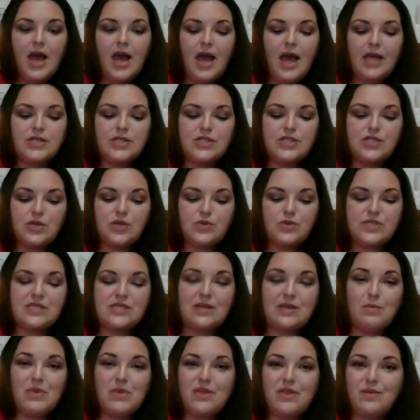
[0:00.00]
And so
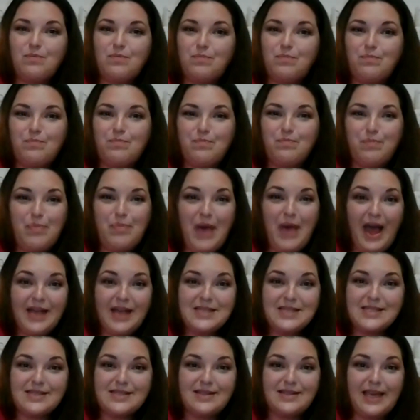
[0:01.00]
some of the
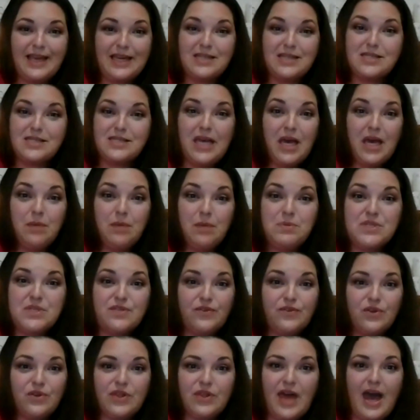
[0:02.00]
best tips
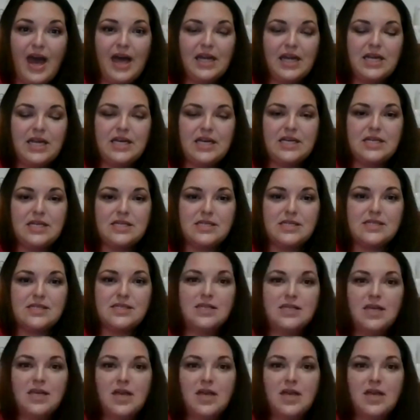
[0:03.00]
for that is